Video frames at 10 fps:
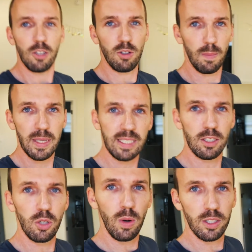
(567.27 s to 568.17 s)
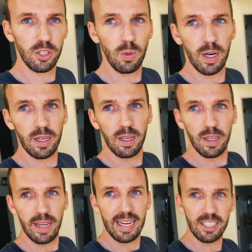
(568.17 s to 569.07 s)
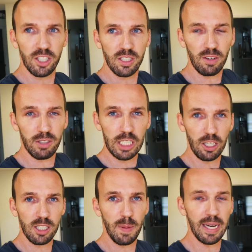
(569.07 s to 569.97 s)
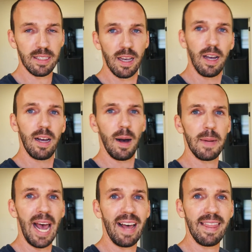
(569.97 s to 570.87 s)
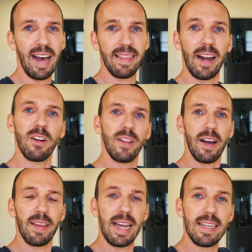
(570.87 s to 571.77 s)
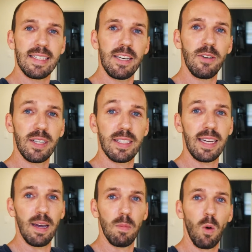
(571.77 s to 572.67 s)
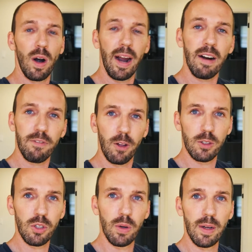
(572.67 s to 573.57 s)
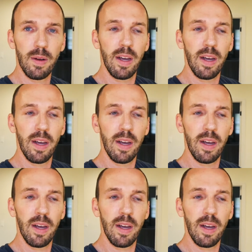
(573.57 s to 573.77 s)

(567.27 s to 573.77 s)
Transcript: So I'm missing two hundred square inches of return space. I'm gonna add that, and that'll allow the A C unit to get more airflow to it.